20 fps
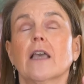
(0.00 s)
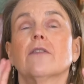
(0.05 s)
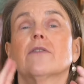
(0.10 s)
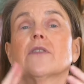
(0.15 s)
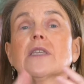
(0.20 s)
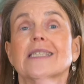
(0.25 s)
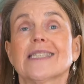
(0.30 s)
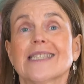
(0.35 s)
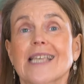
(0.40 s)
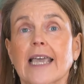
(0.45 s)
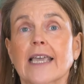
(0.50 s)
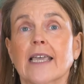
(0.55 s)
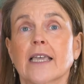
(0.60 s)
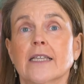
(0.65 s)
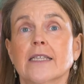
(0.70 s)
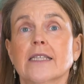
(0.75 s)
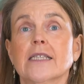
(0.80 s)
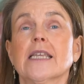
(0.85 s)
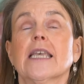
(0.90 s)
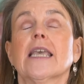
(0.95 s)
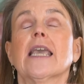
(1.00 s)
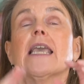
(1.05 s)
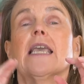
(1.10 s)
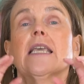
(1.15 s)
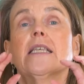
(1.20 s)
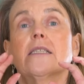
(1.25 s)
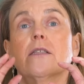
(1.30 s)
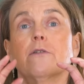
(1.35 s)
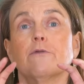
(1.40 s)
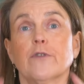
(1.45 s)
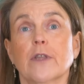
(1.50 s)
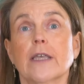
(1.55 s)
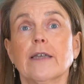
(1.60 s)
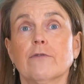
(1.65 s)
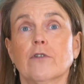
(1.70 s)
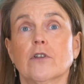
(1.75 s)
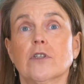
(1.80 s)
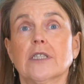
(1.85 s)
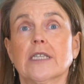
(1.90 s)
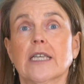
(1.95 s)
the second is the
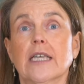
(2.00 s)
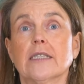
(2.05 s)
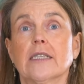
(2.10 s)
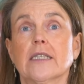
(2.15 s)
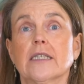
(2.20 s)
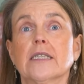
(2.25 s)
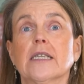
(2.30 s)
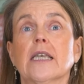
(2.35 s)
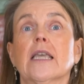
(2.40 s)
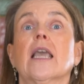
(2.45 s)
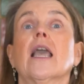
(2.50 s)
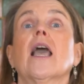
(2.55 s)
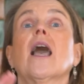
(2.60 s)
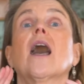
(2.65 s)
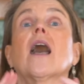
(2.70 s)
flavour intensity,